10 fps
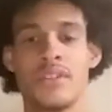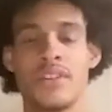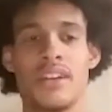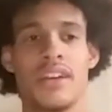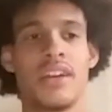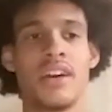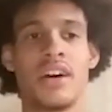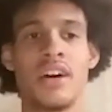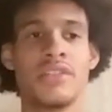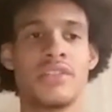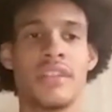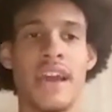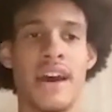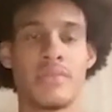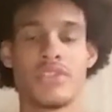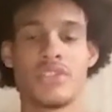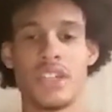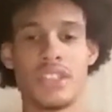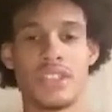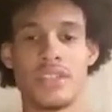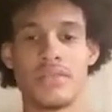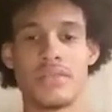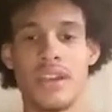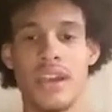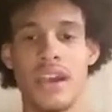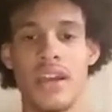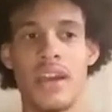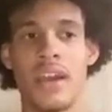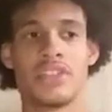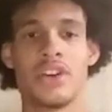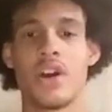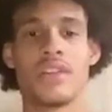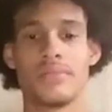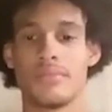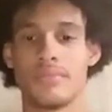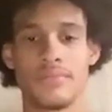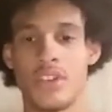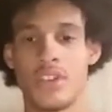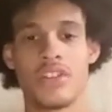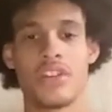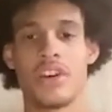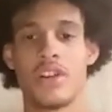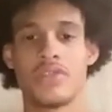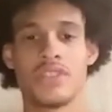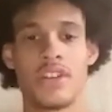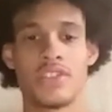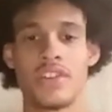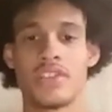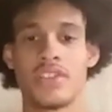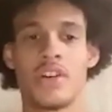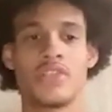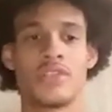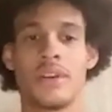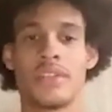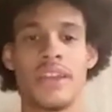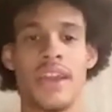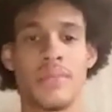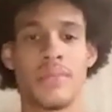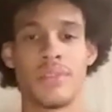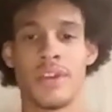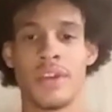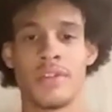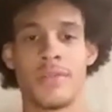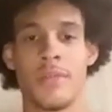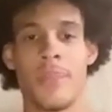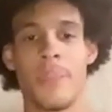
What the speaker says: But other than that, I'm stretching and talking to coach. I'll talk to coach about the game plan.